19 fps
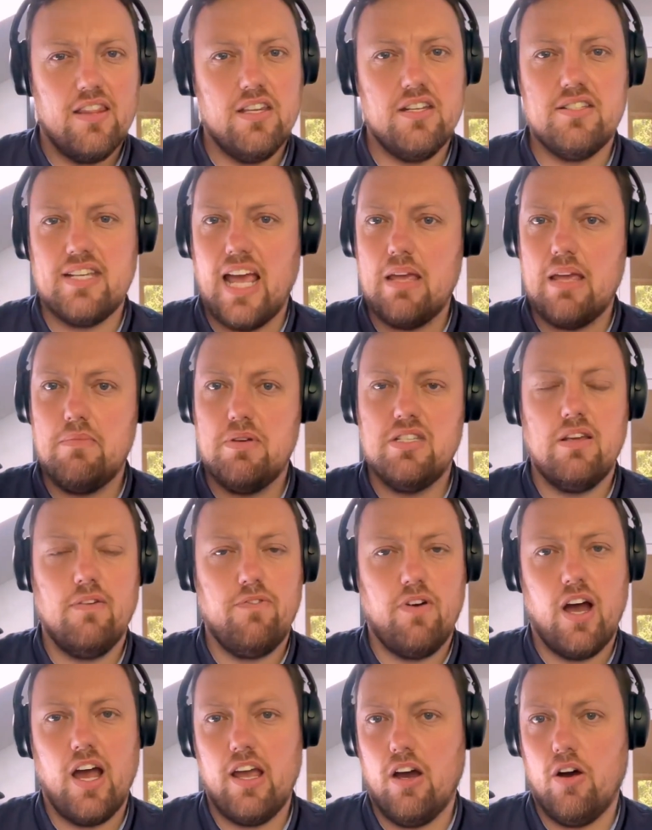The same is if
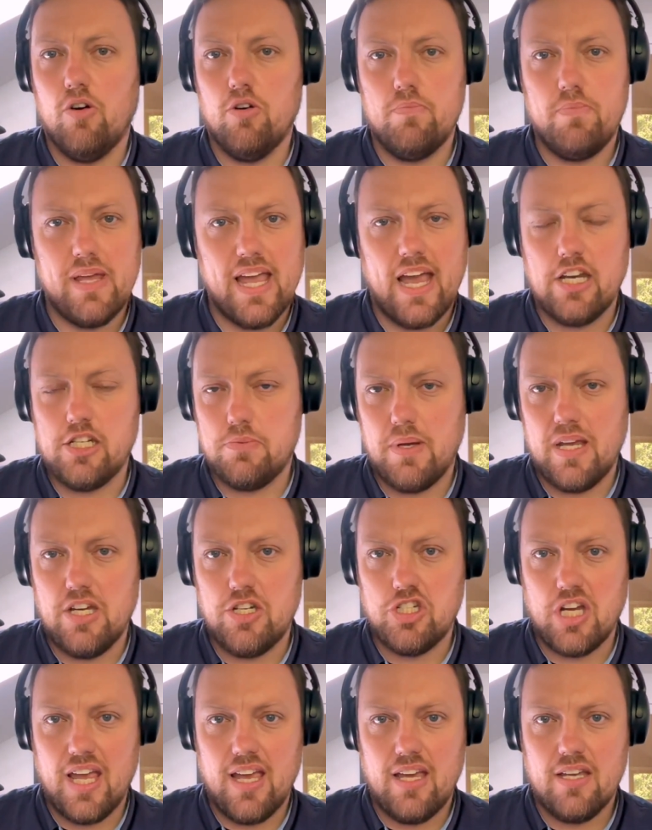I hold BHP
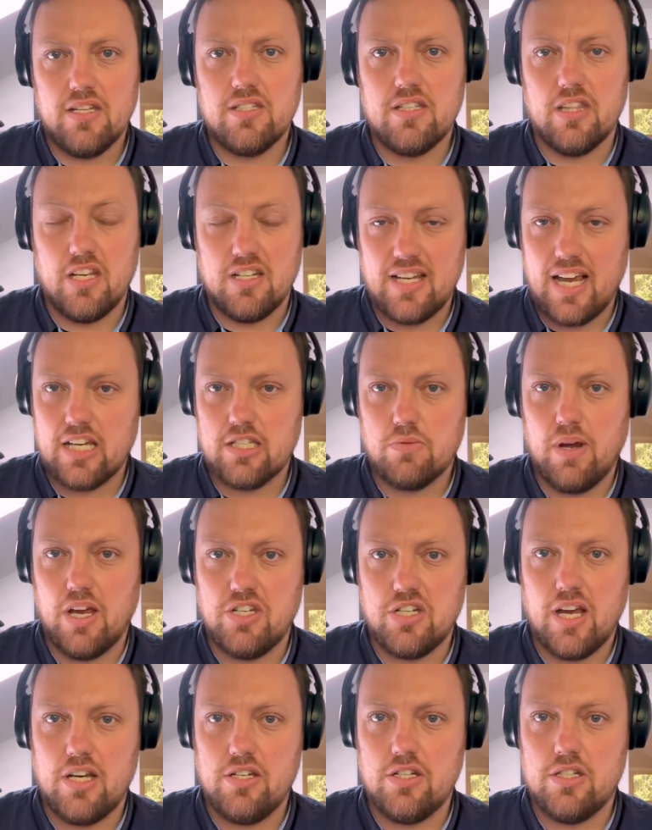shares and the tax rate
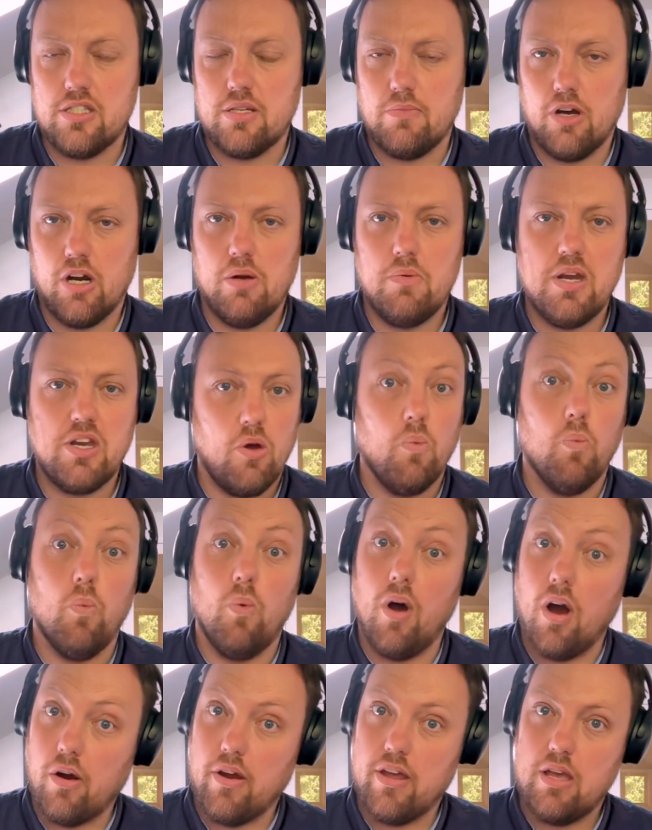changes tomorrow, we don't
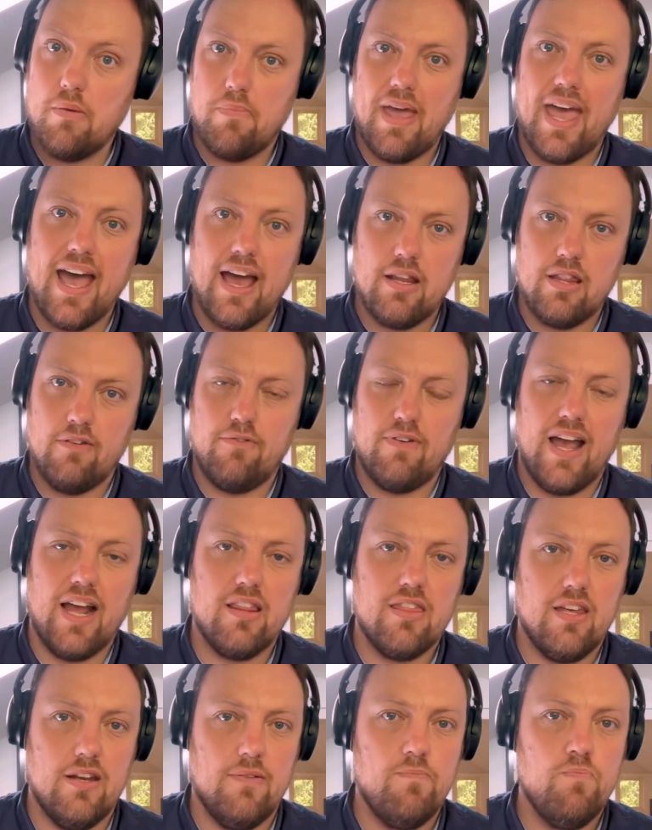worry about the fact
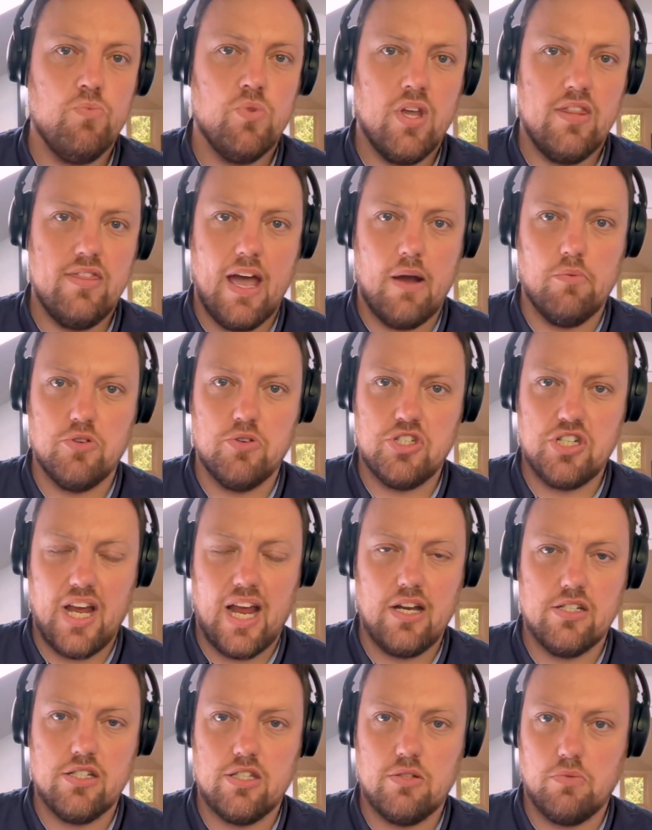that that will
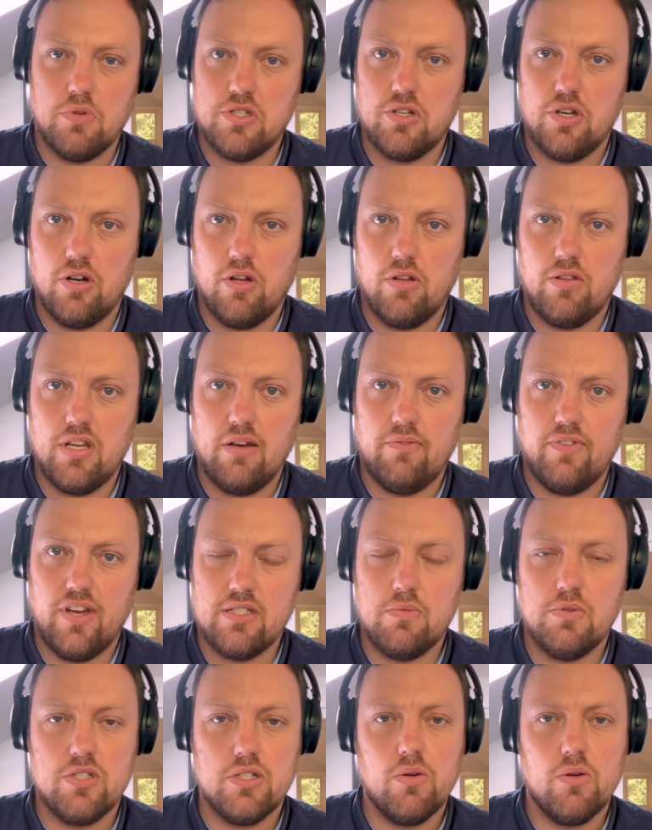change the return on the investment.